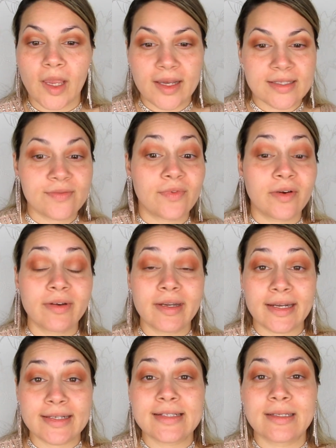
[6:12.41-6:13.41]
It's very
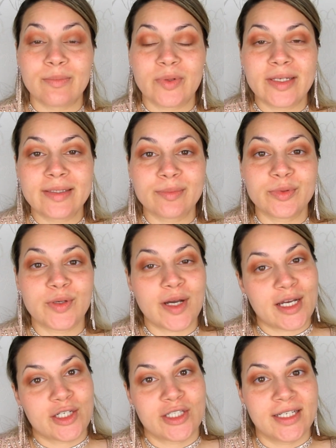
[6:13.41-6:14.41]
nicely blendable
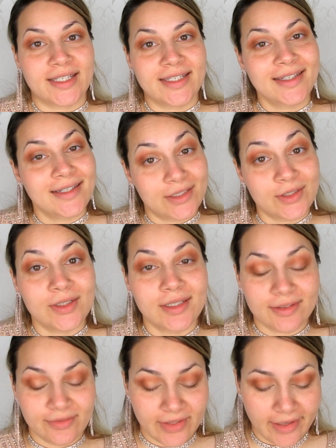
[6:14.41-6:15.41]
actually. I do
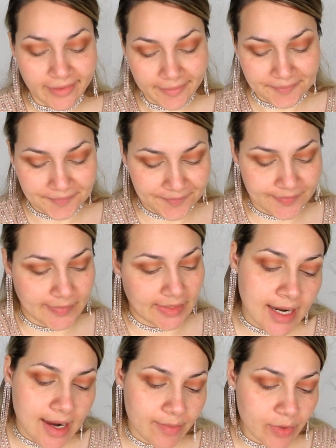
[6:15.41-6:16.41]
love that. And
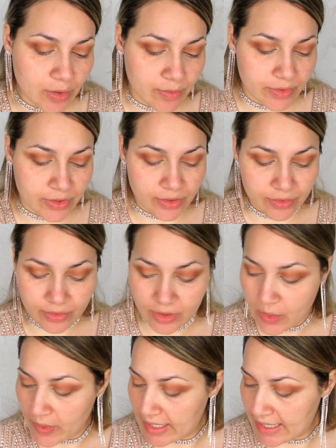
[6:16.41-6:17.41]
I'm going to
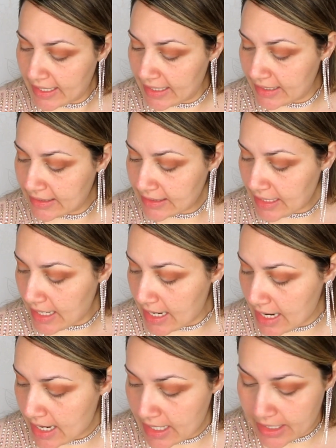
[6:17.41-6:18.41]
go ahead
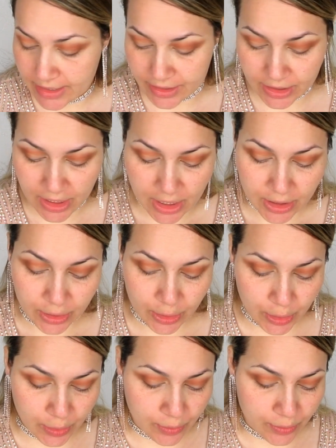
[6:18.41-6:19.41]
and
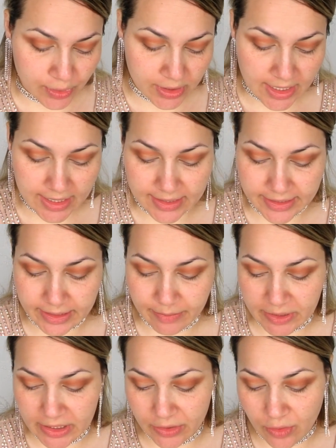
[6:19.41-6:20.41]
use a little
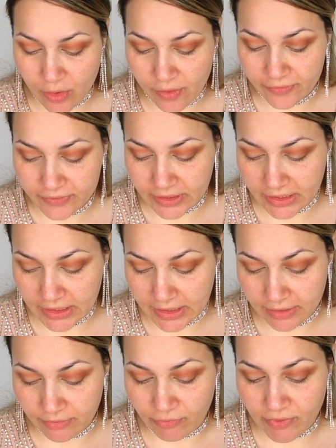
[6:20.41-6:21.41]
bit of
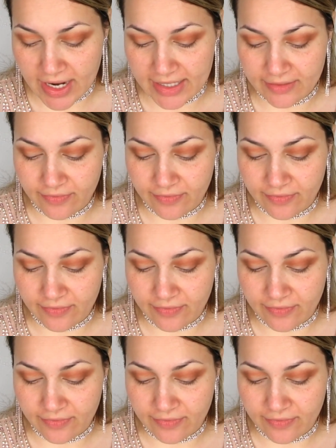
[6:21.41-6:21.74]
the red